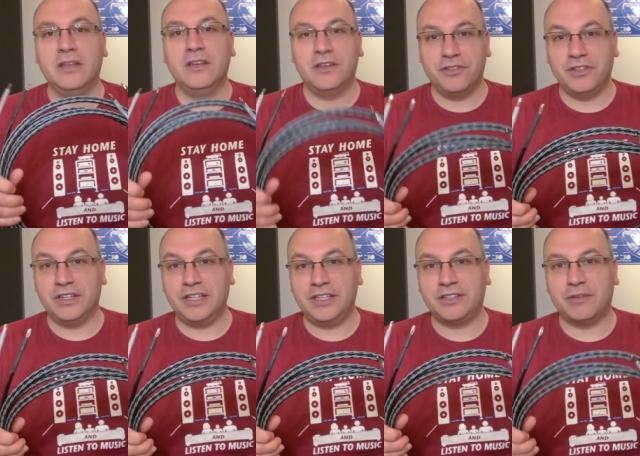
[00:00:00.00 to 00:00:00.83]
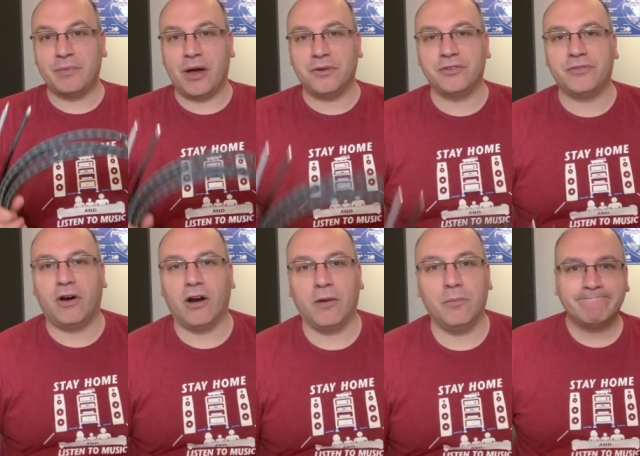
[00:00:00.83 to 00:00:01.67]
the least amount of
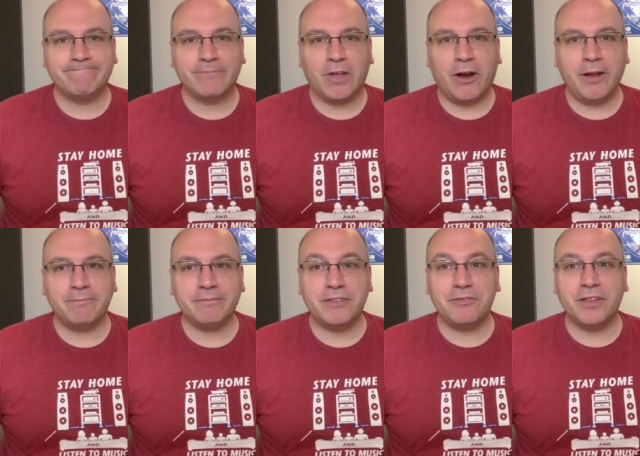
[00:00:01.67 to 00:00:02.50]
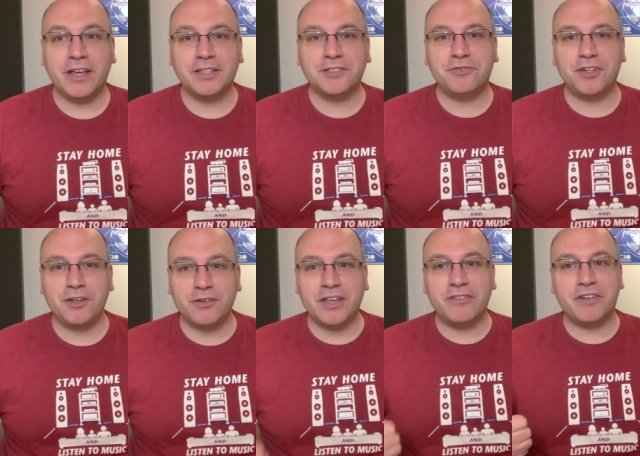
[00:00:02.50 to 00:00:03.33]
harm. All right, if you like this
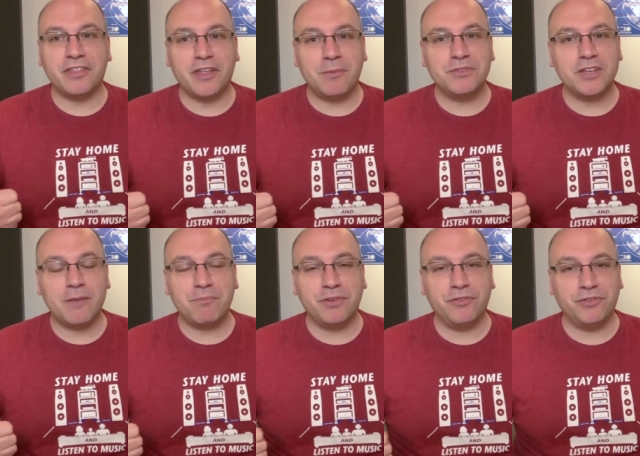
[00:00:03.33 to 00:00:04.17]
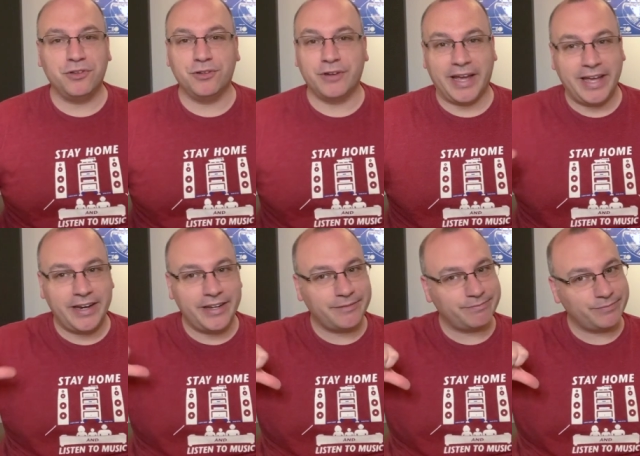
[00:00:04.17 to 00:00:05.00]
video, give it a thumbs up. If you
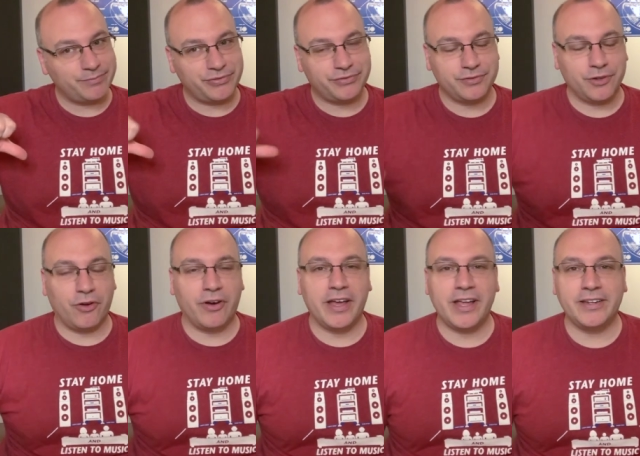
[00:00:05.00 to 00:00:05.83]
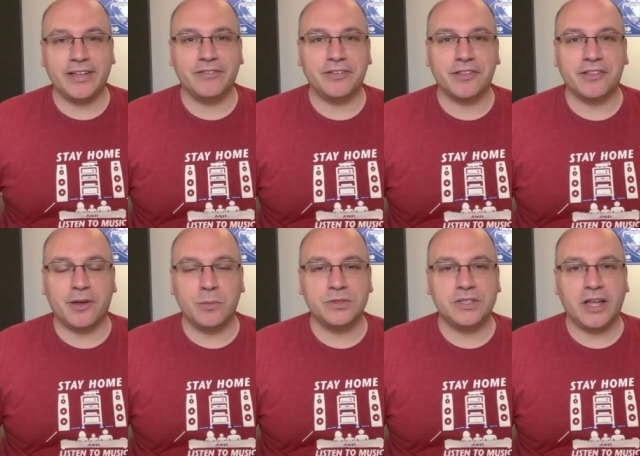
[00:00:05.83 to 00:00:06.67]
hated it, go ahead, give it a
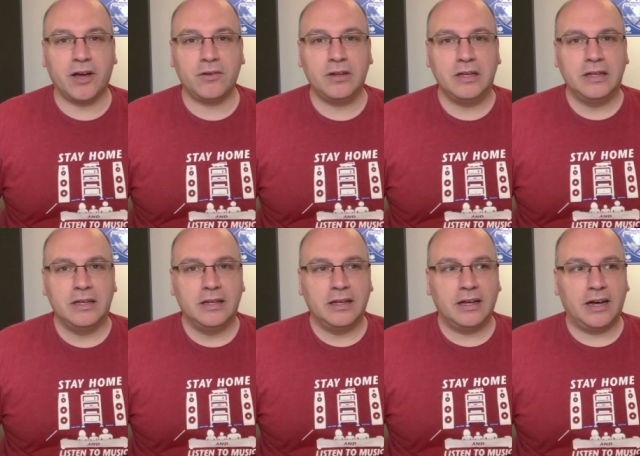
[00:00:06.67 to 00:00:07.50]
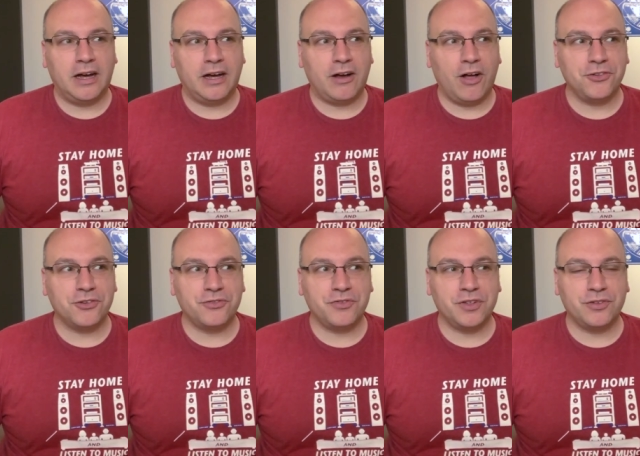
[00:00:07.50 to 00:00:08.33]
thumbs down. Also,
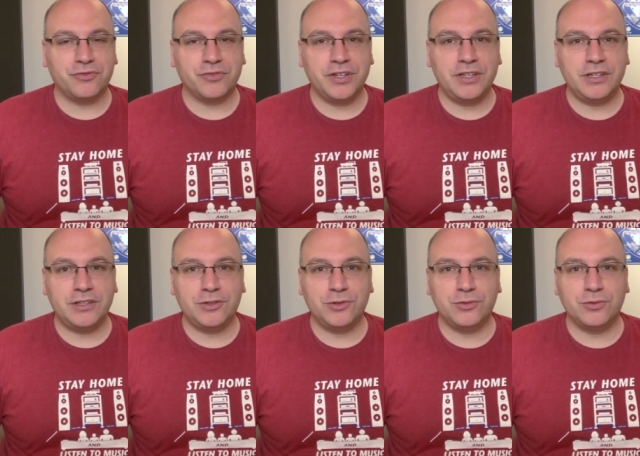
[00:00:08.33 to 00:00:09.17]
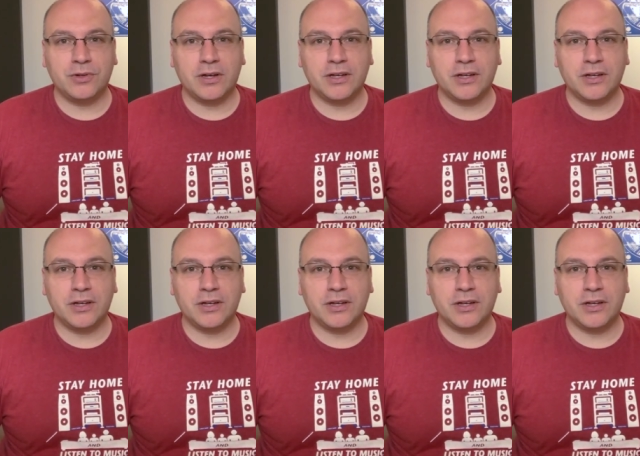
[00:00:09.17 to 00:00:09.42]
feel free to